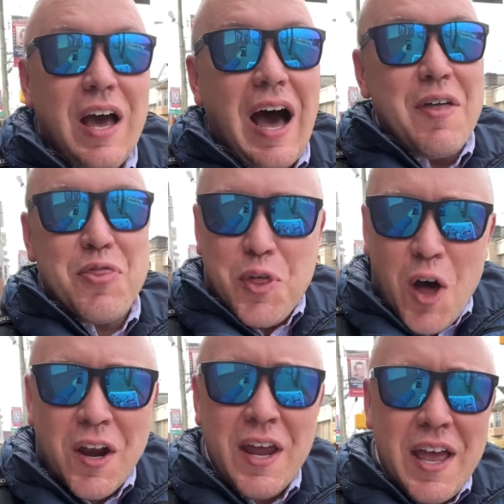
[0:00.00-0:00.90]
I
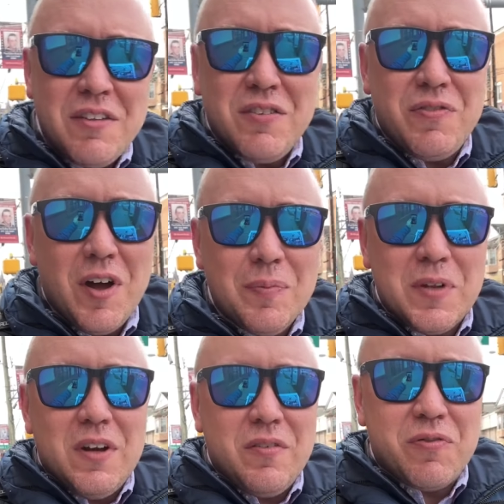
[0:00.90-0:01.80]
thought I had developed
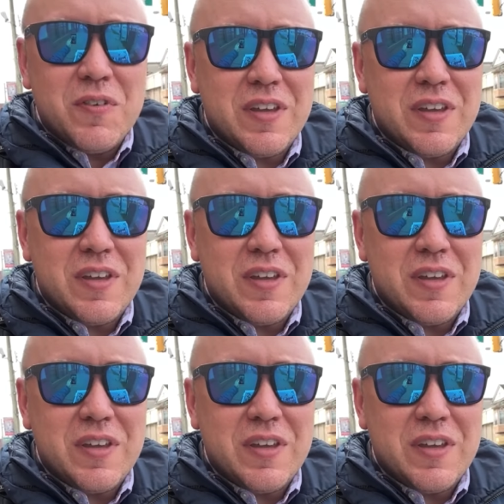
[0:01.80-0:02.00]
enough